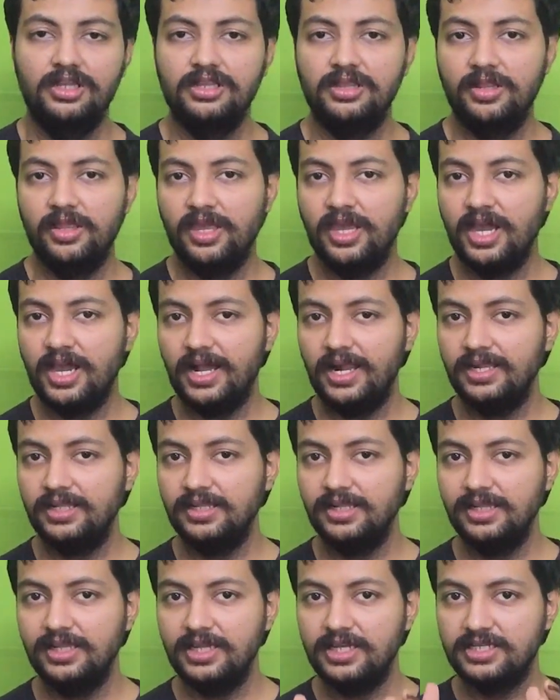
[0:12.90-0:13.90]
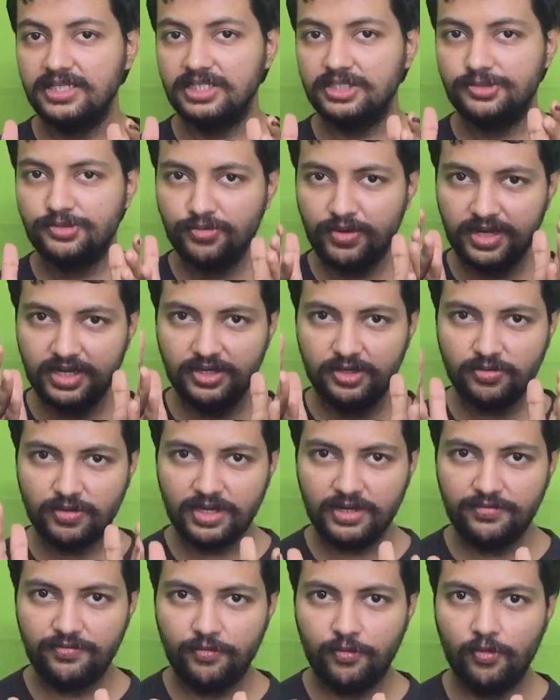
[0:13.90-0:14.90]
They are the latest
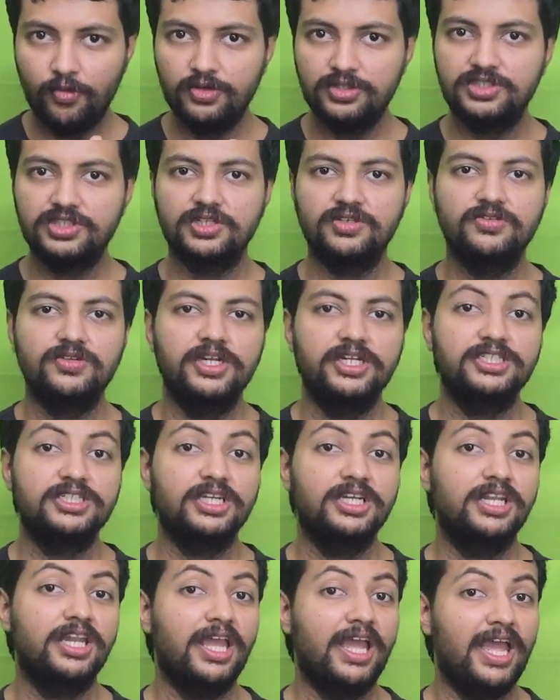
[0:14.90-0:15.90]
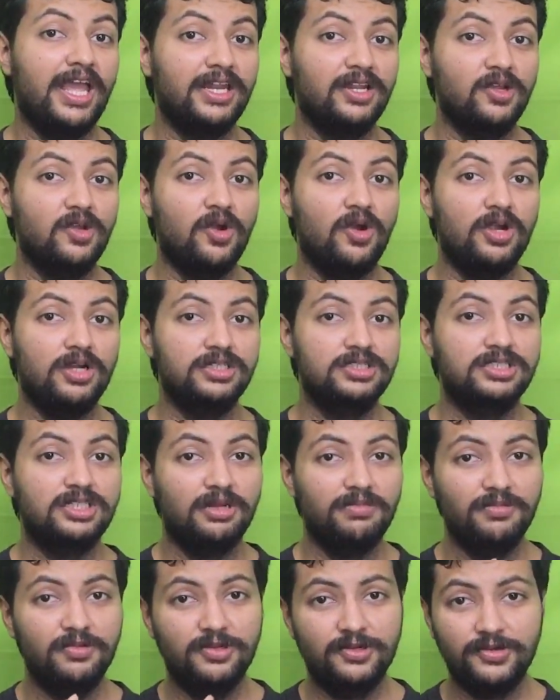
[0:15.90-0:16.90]
2024 generation and got
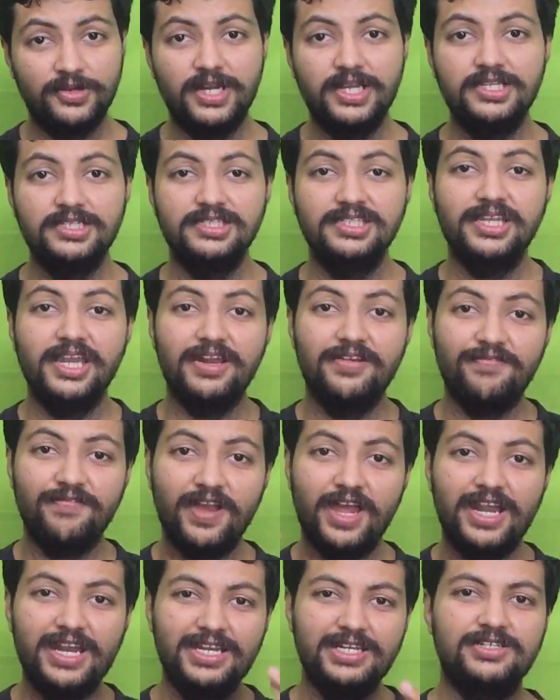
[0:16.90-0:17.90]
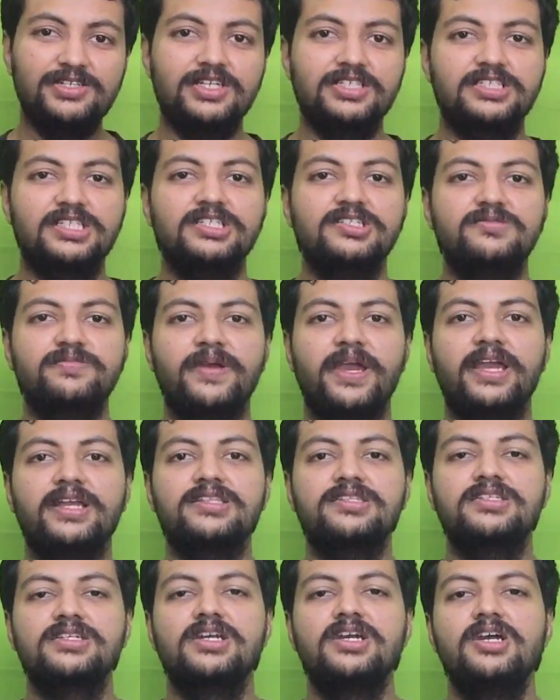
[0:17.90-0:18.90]
some crazy and very interesting
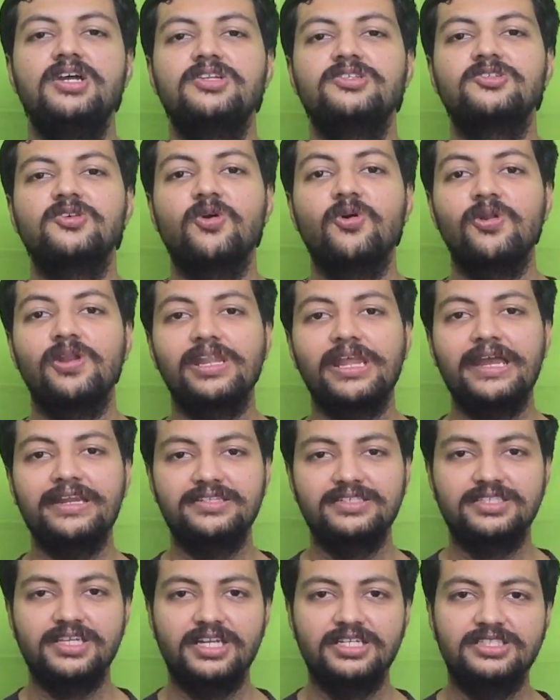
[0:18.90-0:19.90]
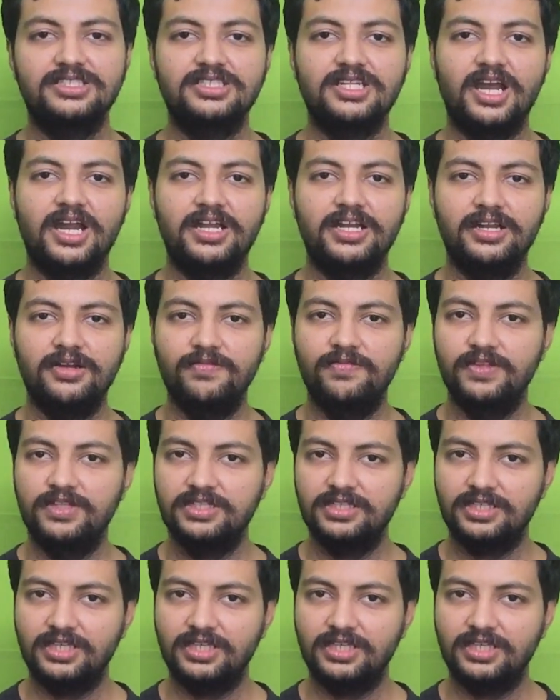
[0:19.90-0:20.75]
specs. So let's get started with